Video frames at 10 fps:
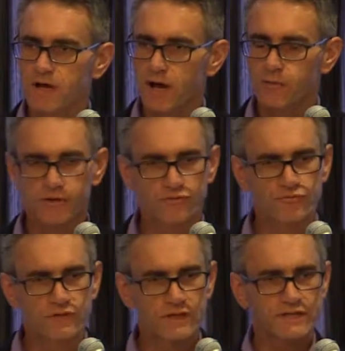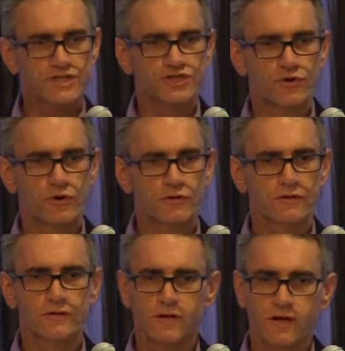And we could really
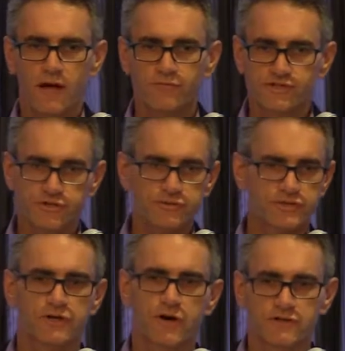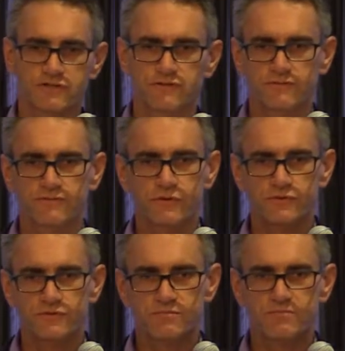shorten and reduce the cost of
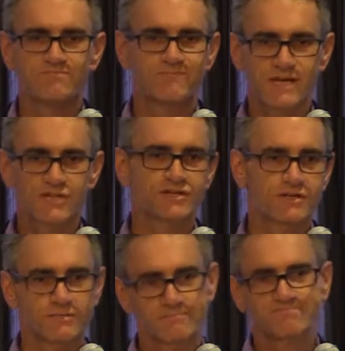those major,